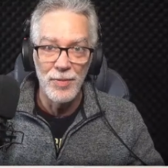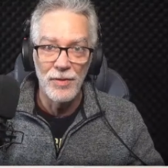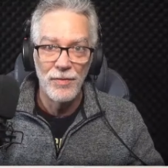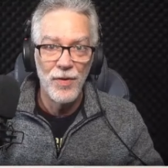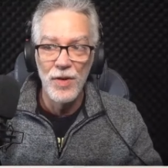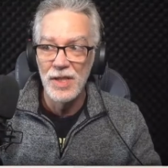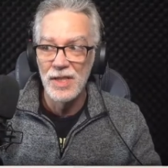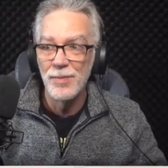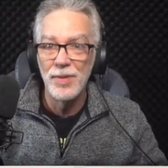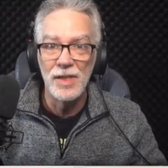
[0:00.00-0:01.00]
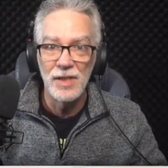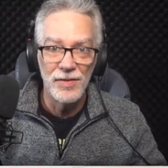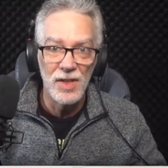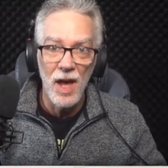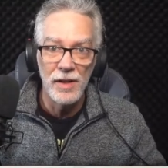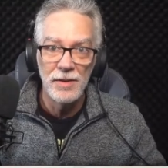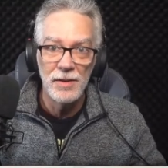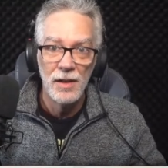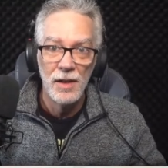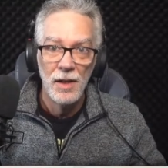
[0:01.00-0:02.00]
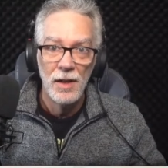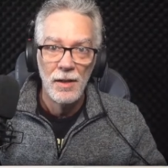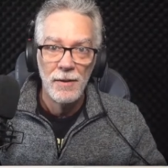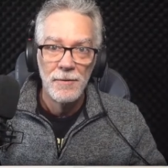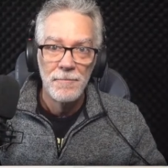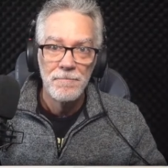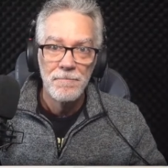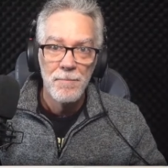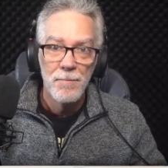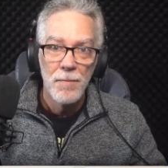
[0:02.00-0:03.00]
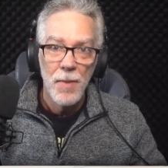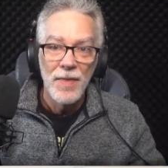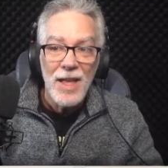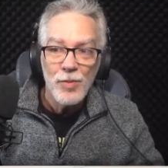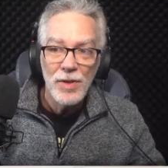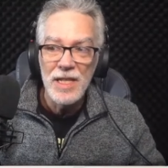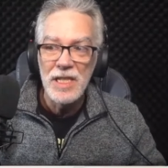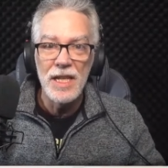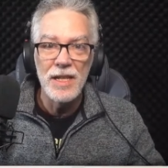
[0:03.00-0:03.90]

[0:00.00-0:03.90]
for the simplest of slights. That's what these things